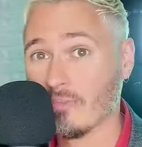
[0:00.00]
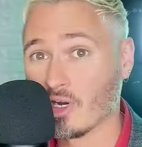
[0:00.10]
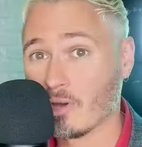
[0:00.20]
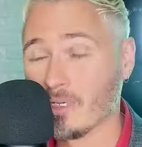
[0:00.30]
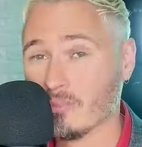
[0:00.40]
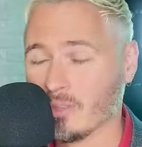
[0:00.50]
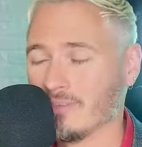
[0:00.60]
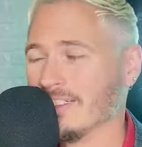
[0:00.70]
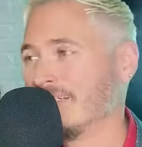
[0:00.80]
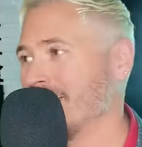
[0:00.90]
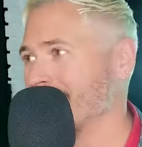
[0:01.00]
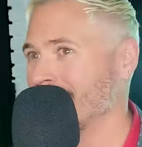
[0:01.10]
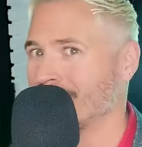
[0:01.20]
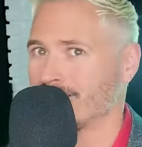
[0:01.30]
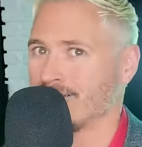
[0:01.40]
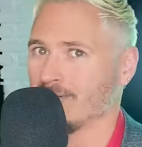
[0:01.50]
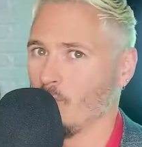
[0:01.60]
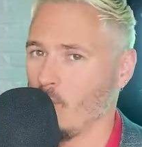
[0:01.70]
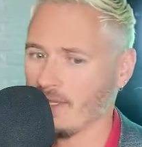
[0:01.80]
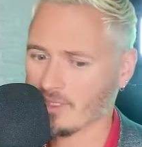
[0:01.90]
There are people.
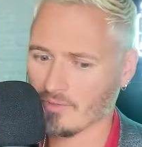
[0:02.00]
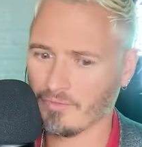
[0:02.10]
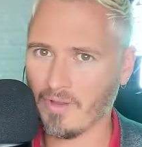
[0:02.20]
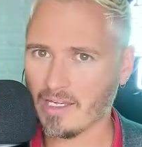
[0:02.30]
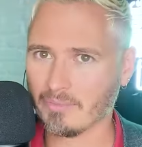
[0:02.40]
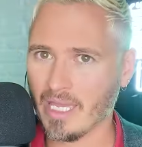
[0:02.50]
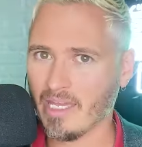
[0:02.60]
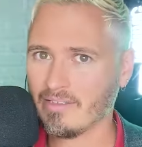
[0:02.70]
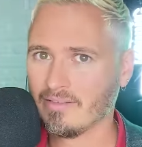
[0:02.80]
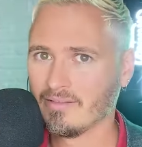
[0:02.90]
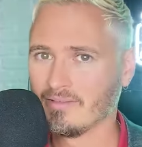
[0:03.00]
What the fuck, man?